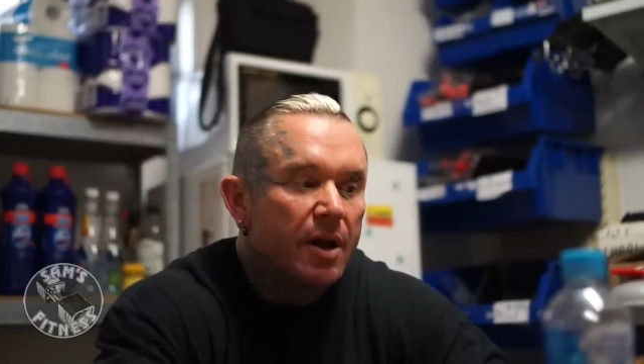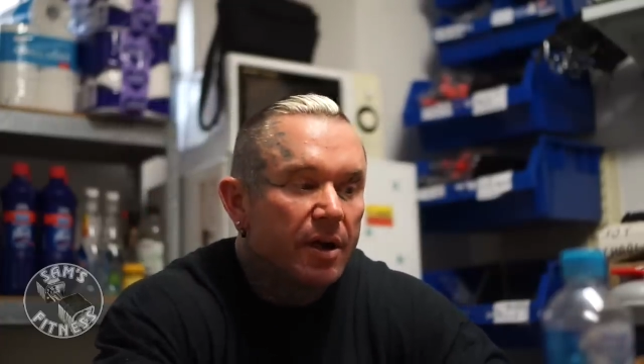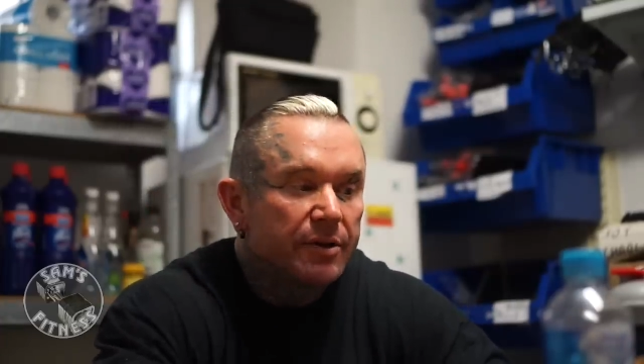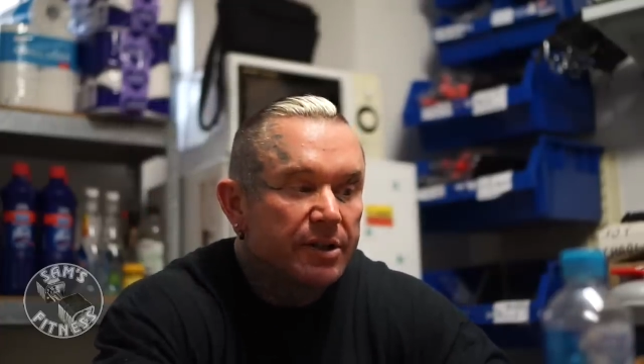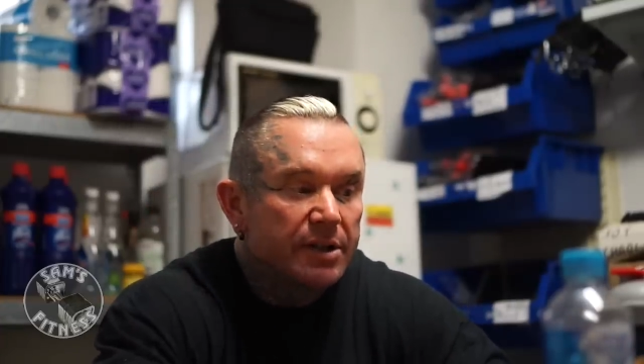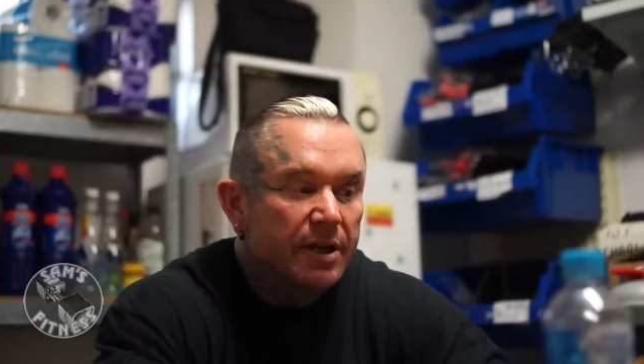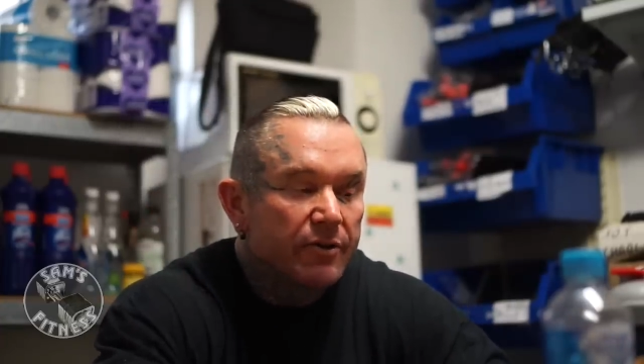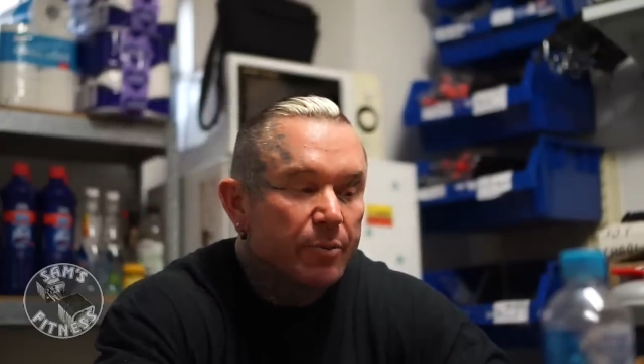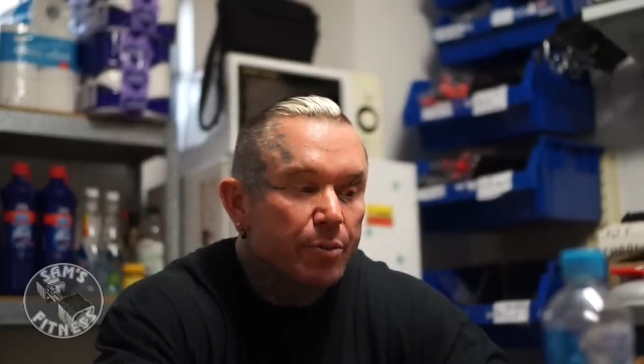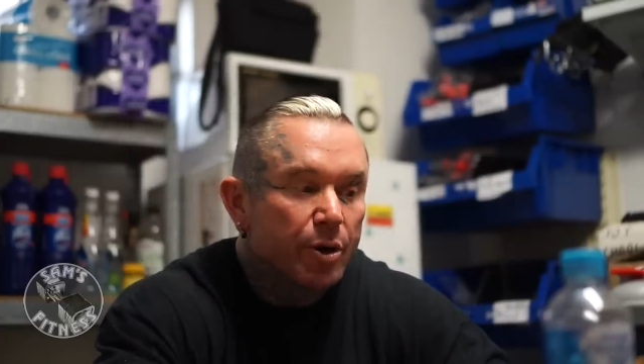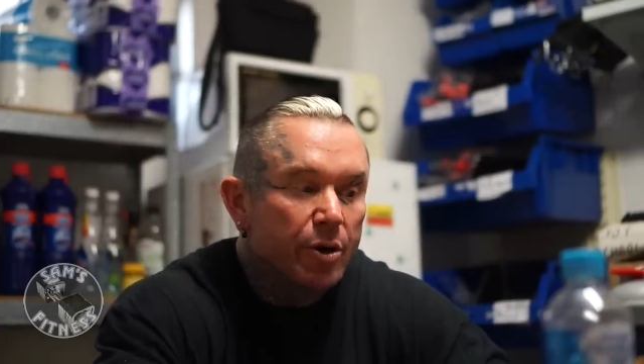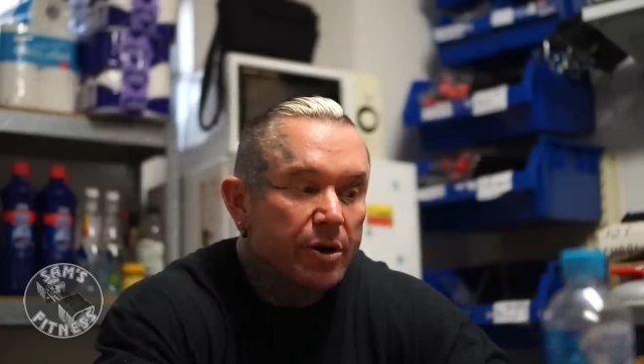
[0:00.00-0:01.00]
I'll just have a
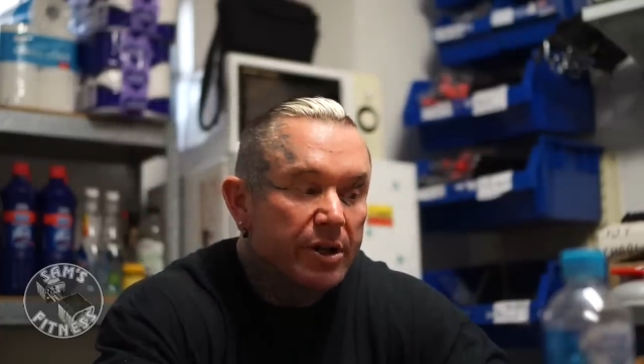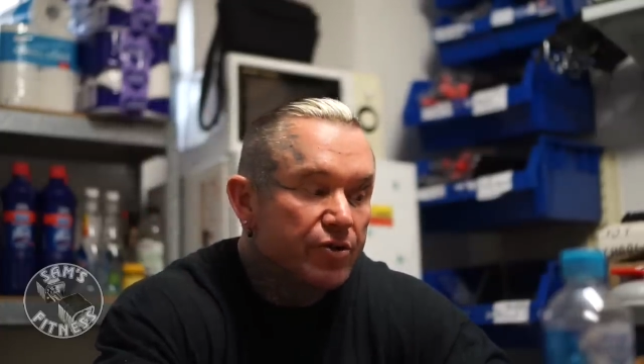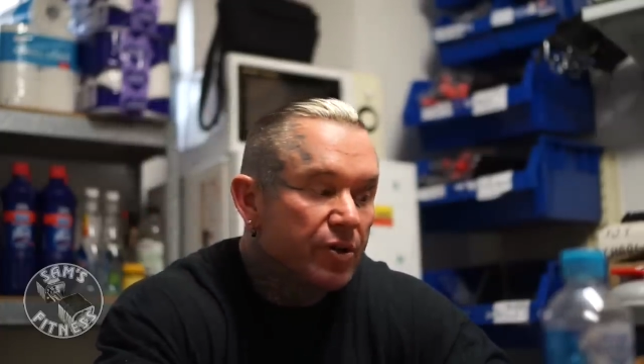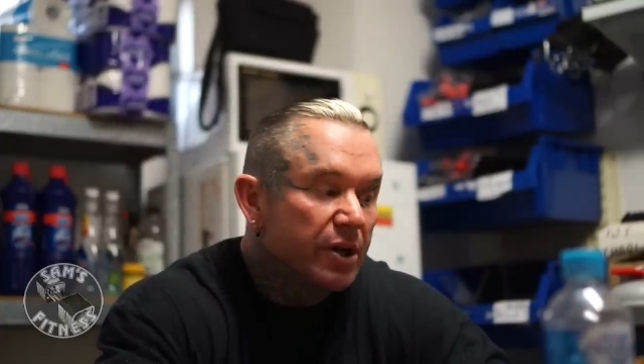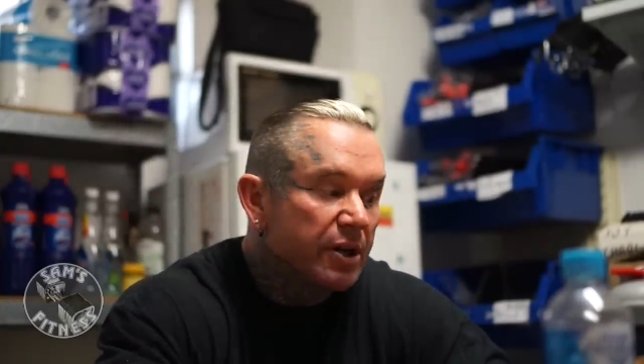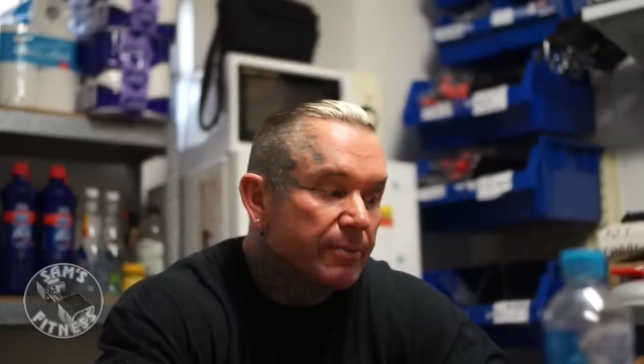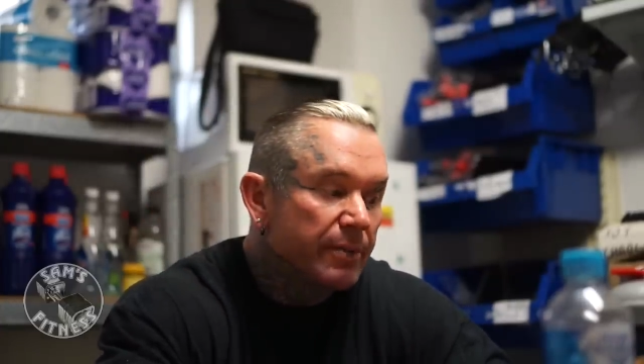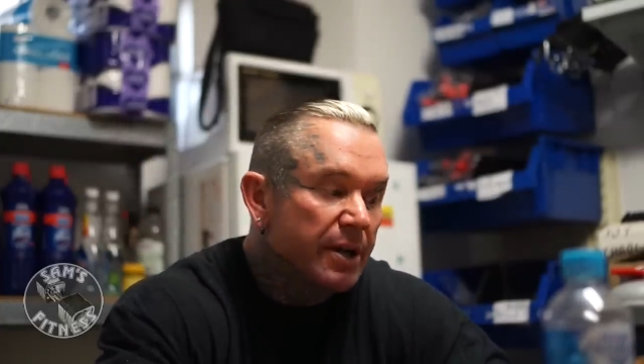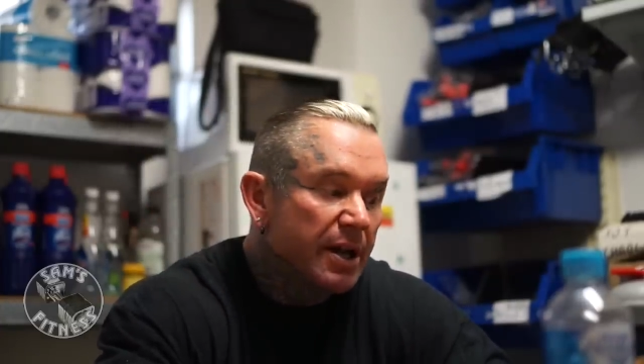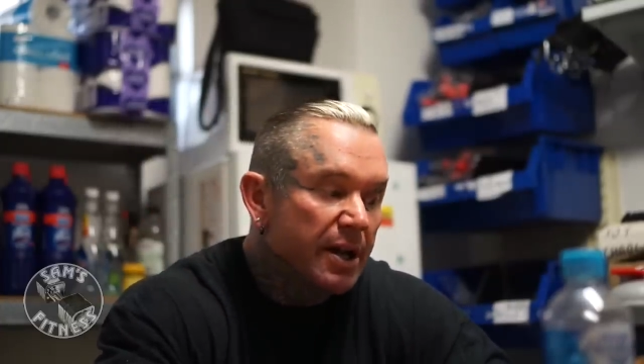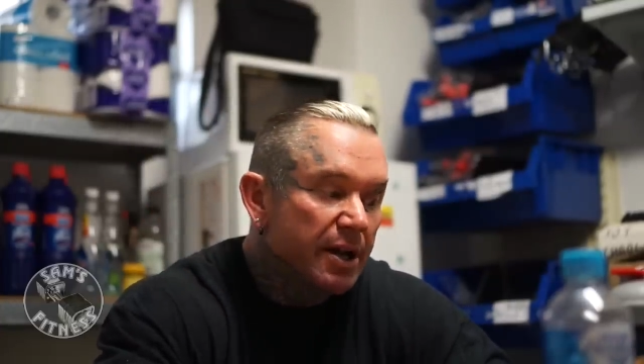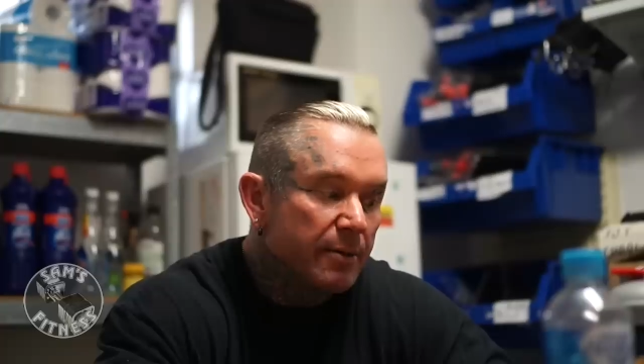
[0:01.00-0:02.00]
protein drink and
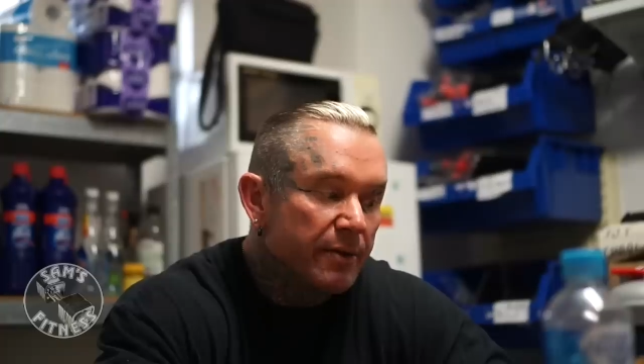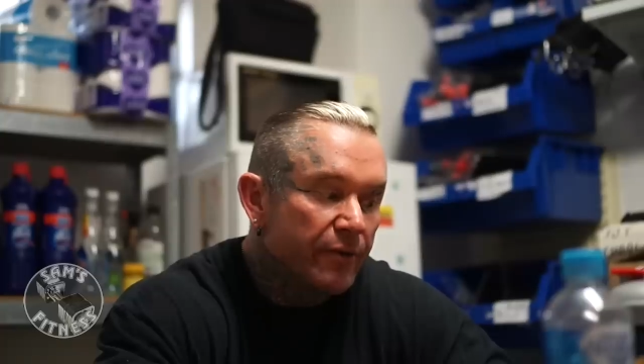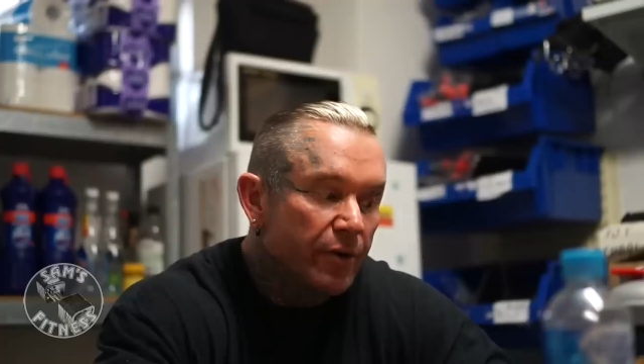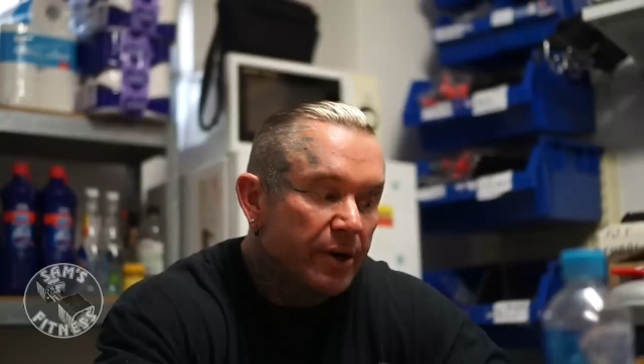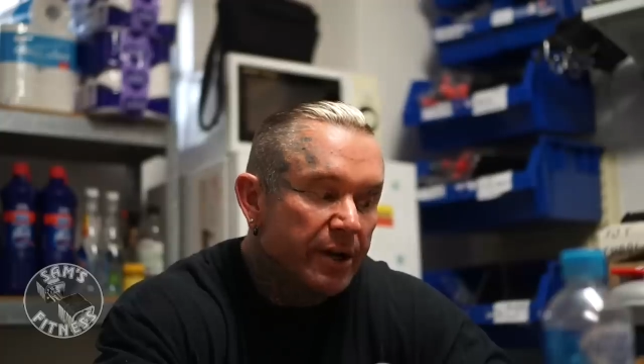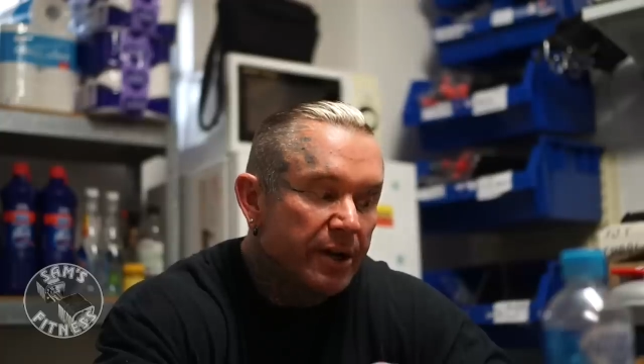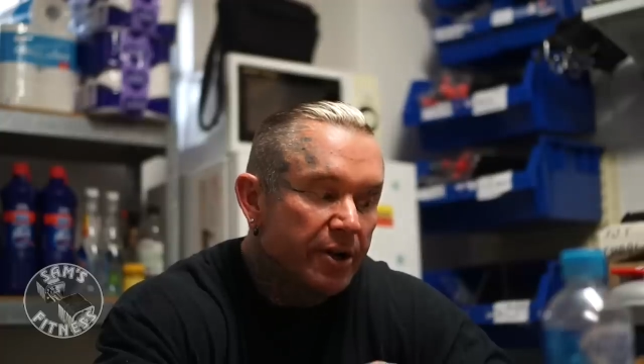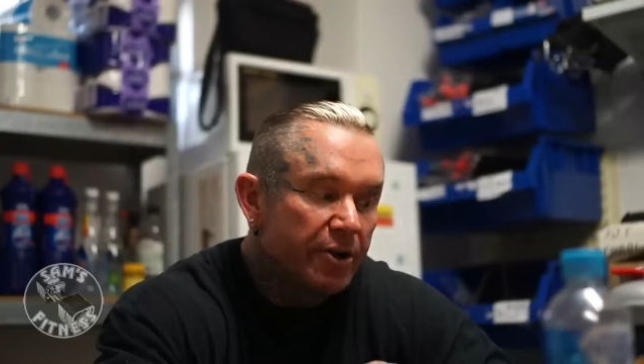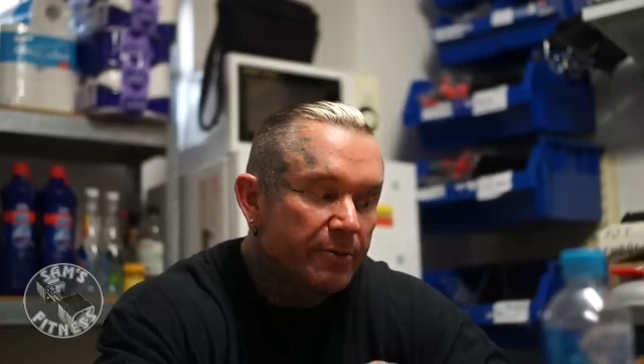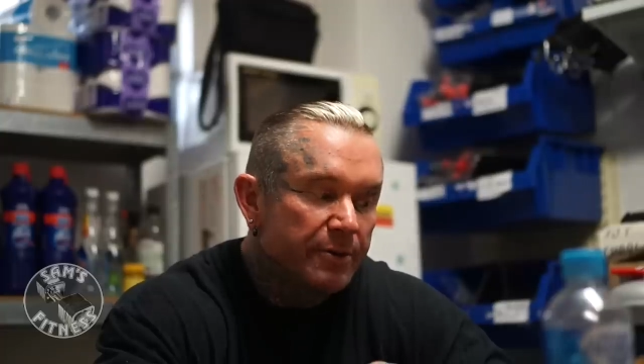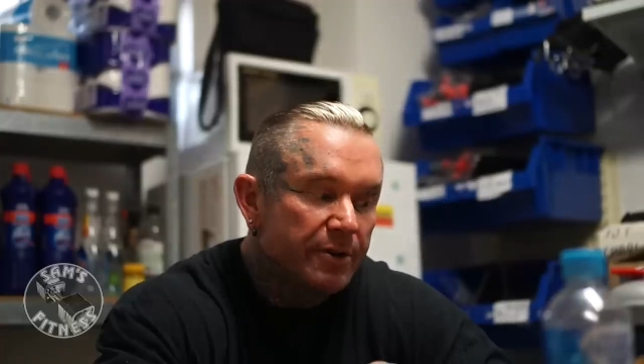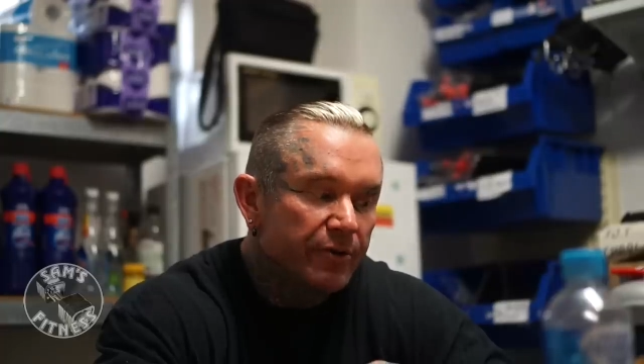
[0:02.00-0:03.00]
banana before I get
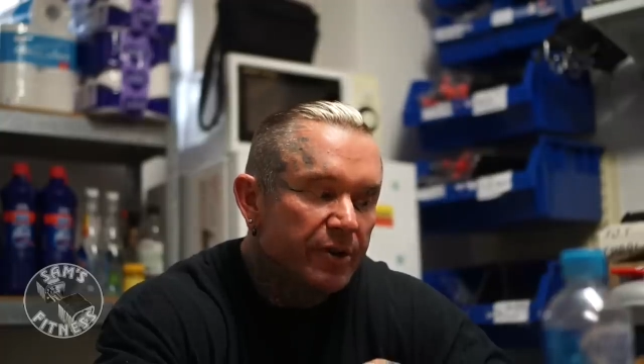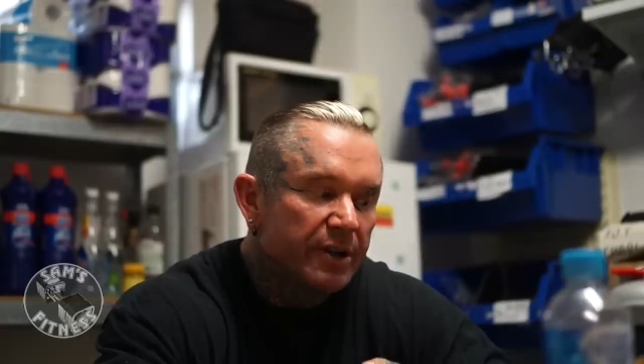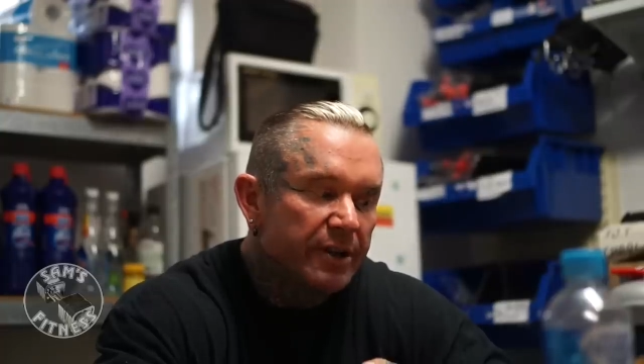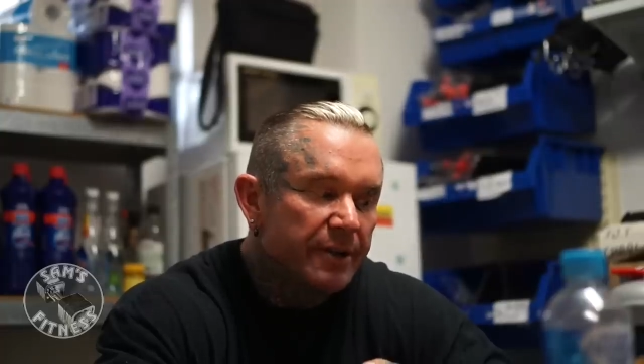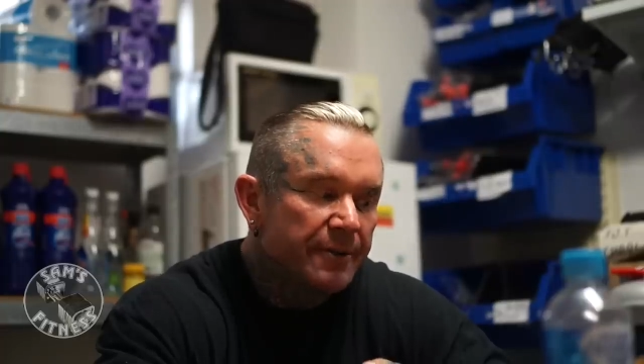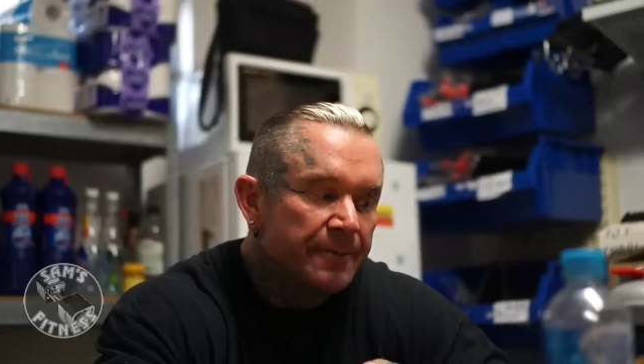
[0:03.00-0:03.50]
home. So really,